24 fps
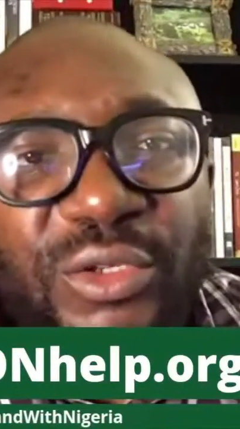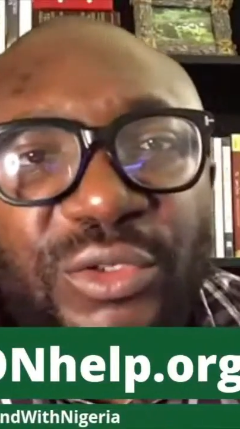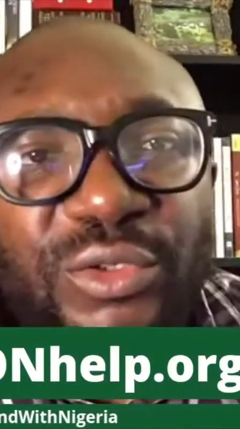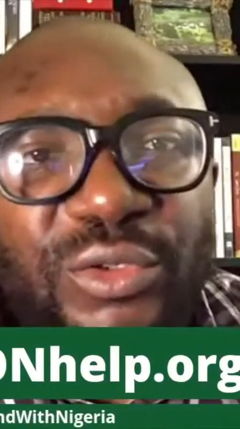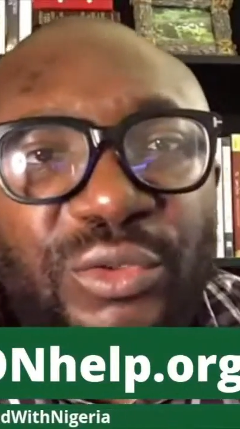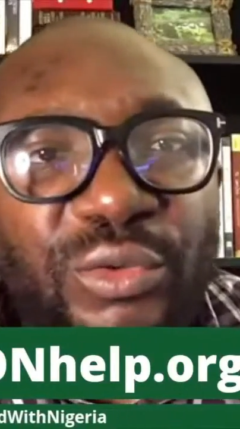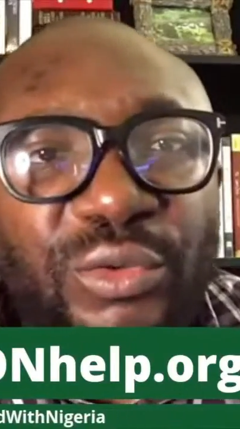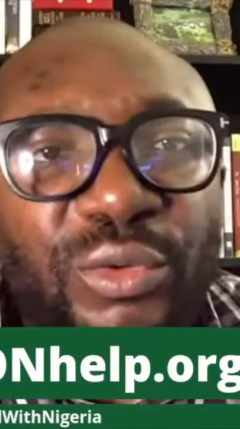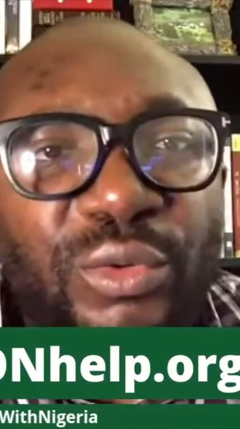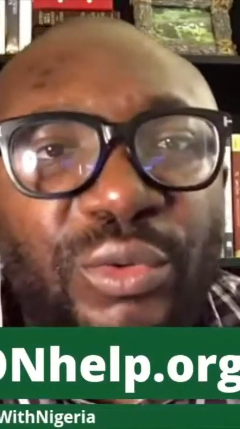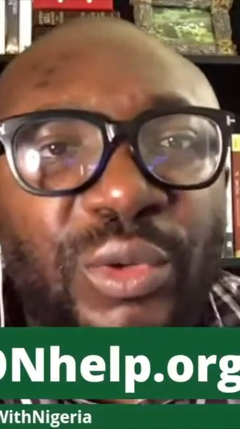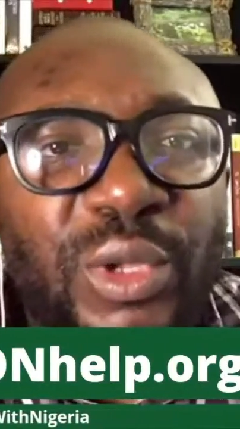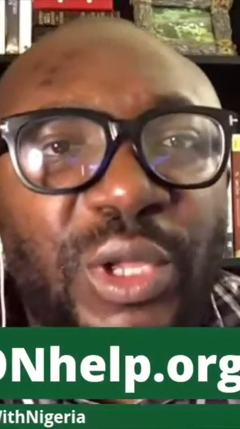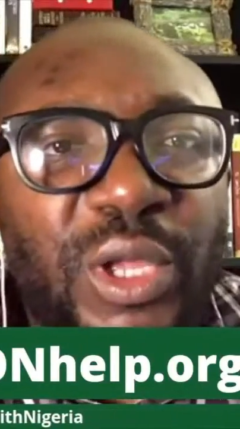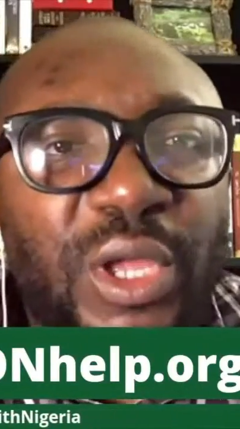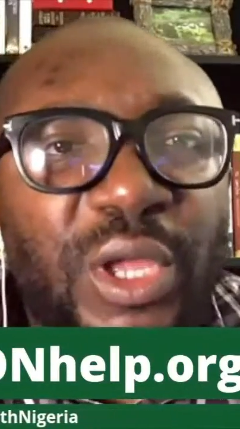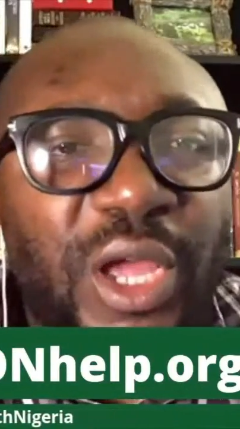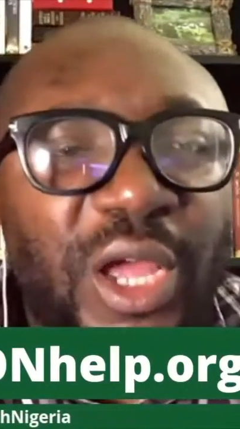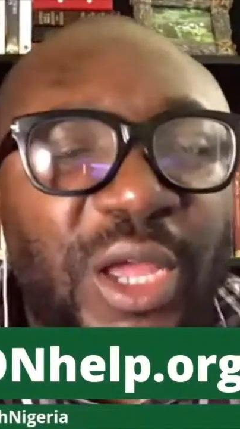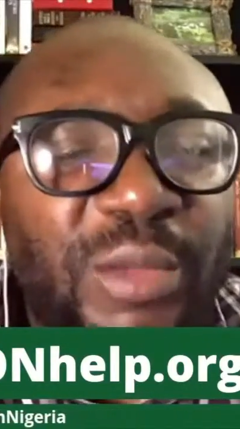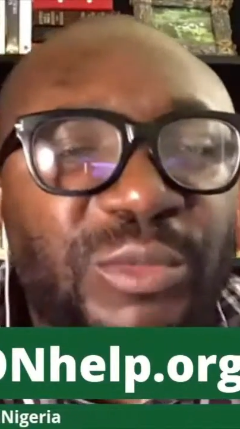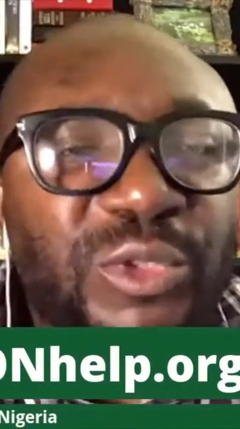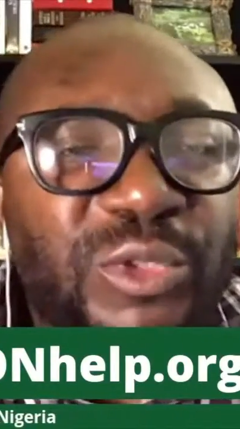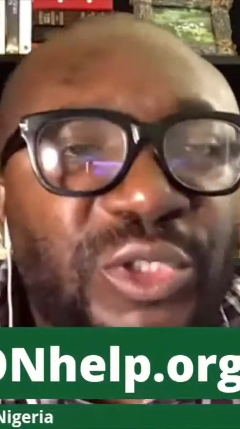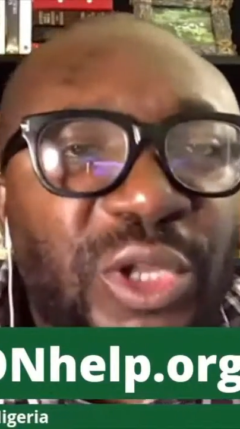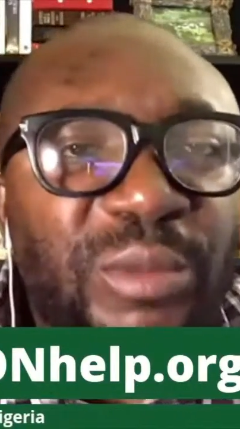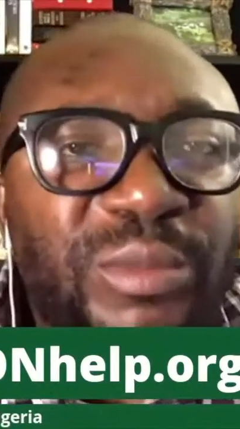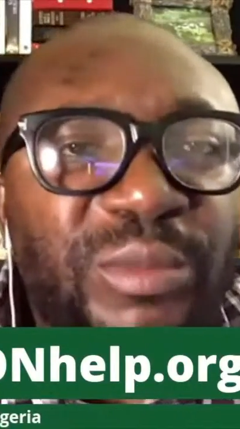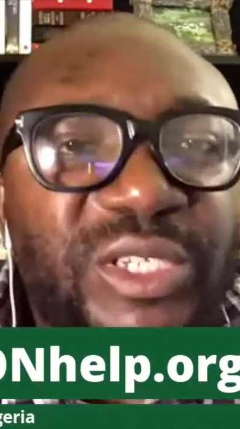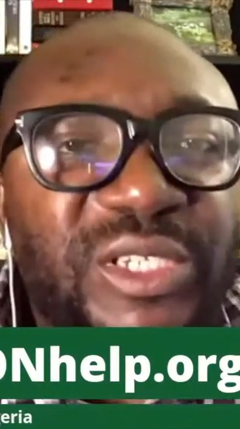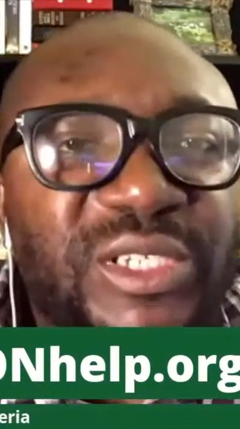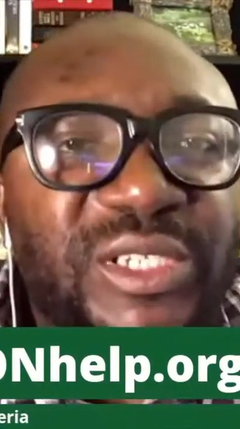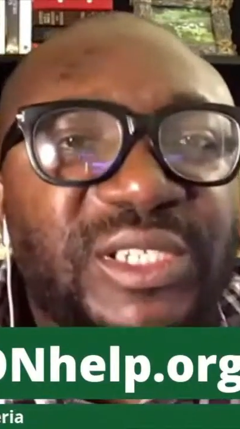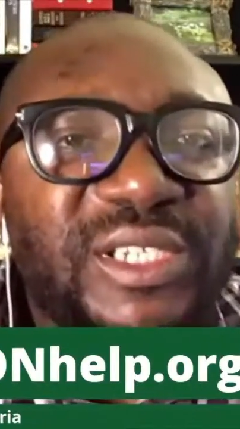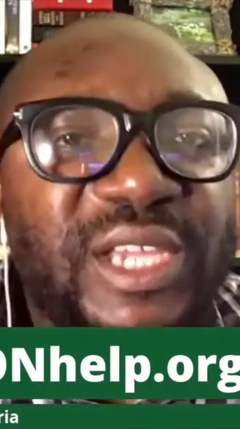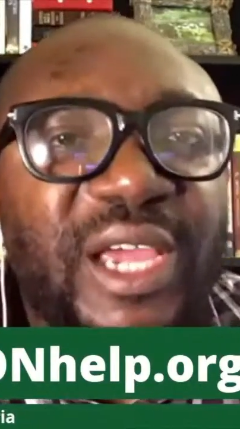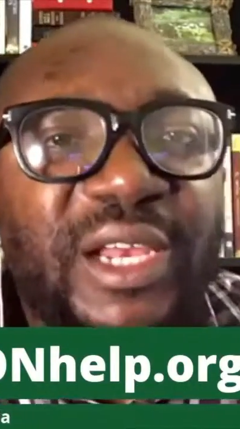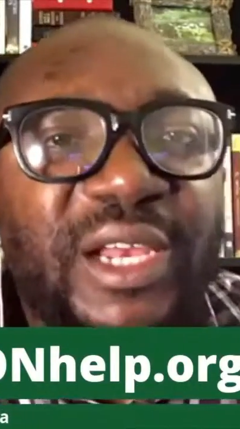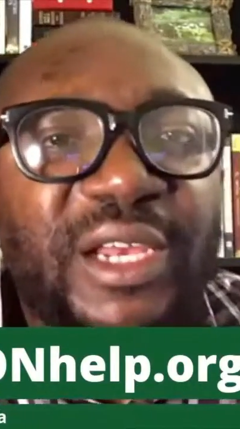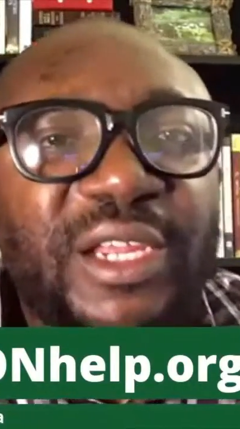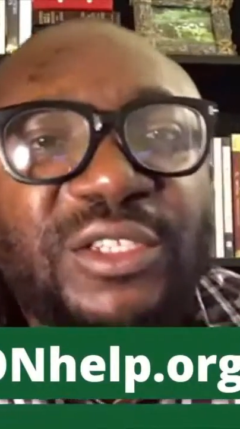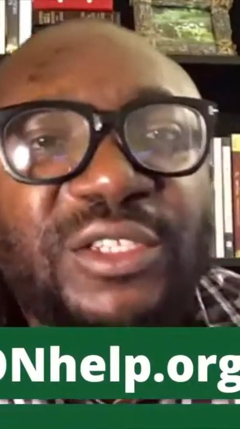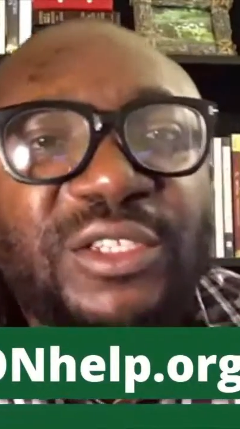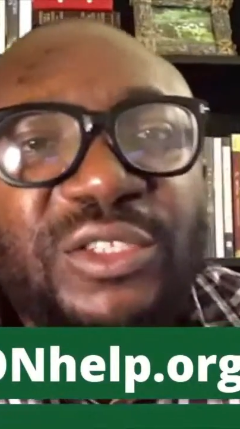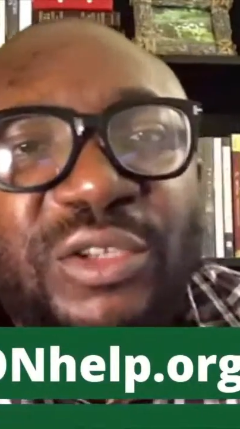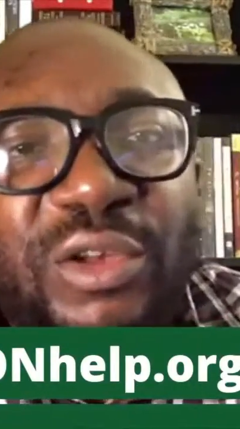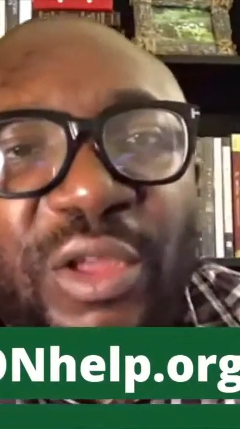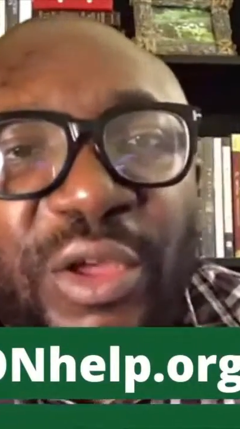to stop this
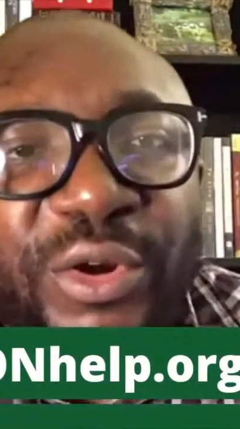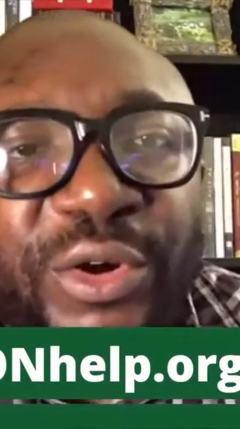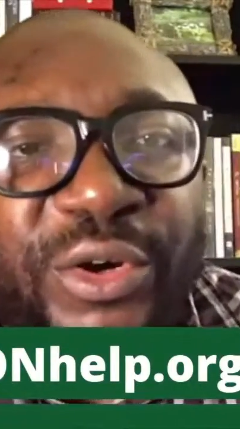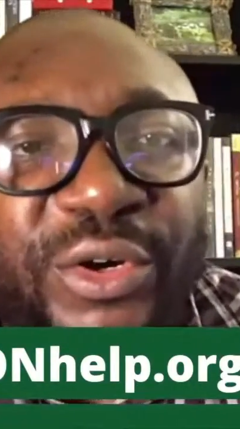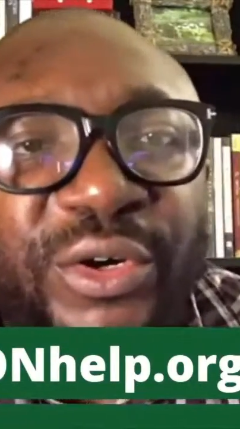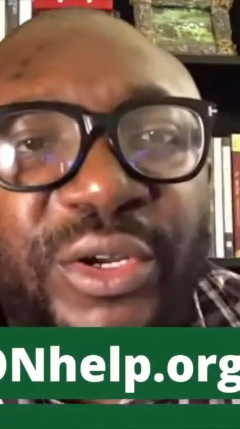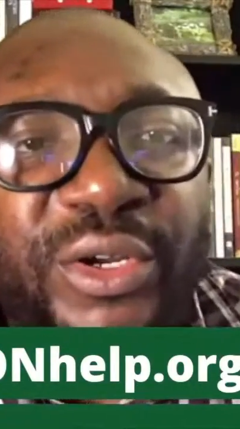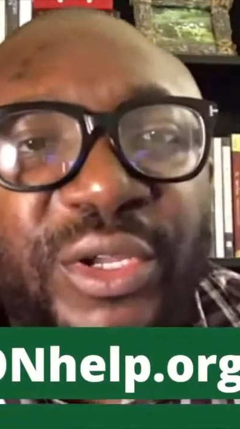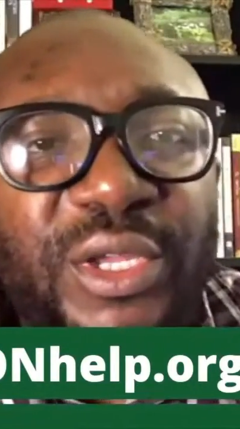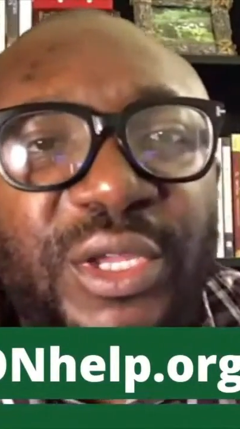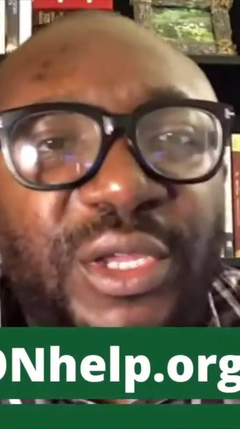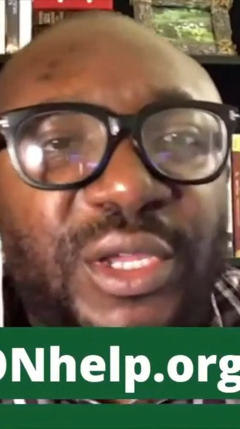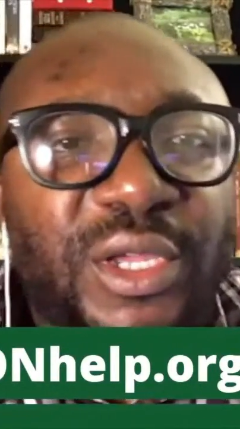silent slaughter